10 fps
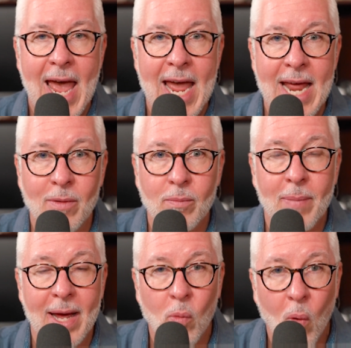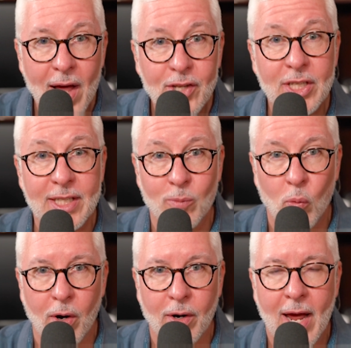And by watching him
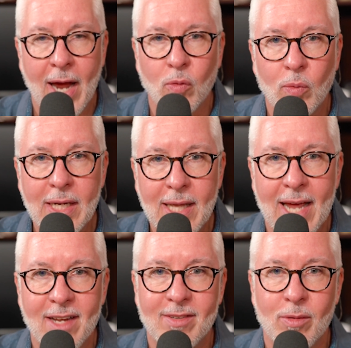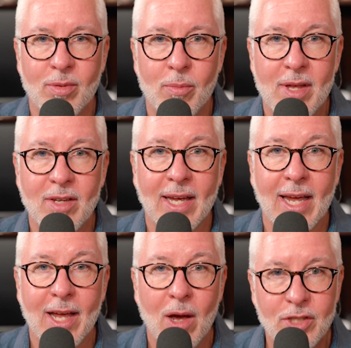work, I realized there were some things I
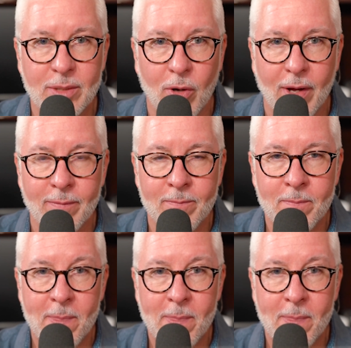could coach him on.